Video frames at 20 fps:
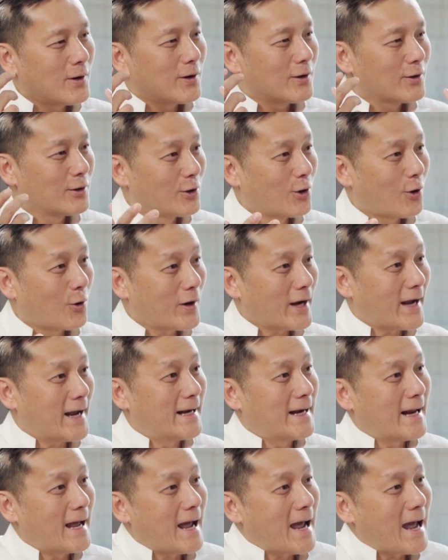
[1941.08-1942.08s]
long
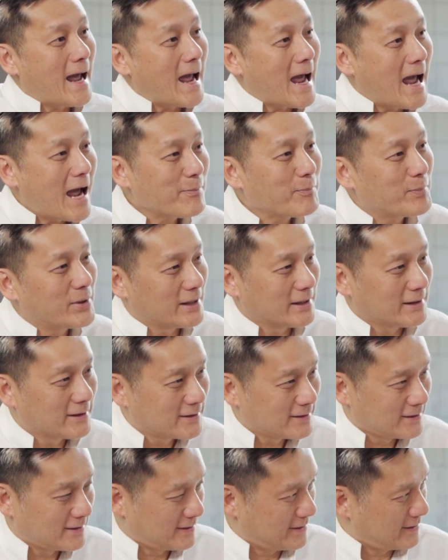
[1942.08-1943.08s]
and happy
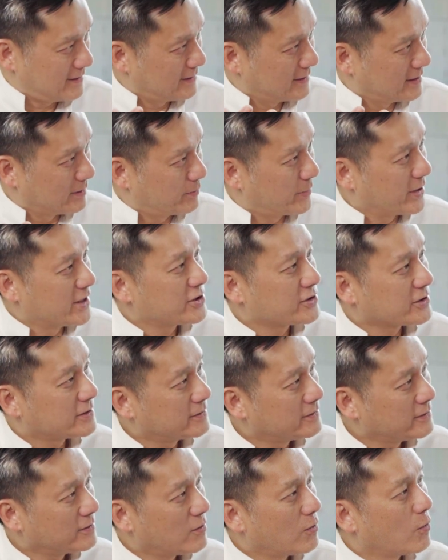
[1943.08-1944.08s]
the
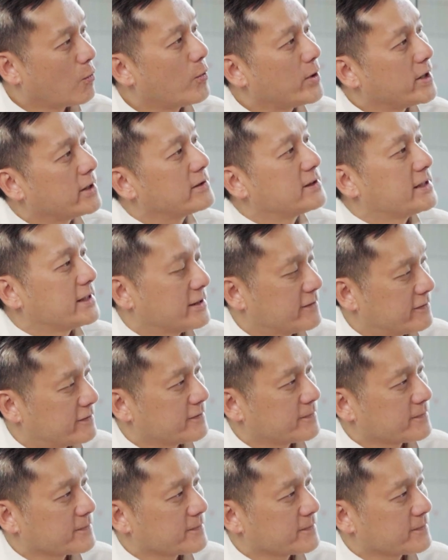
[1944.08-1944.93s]
patient will live.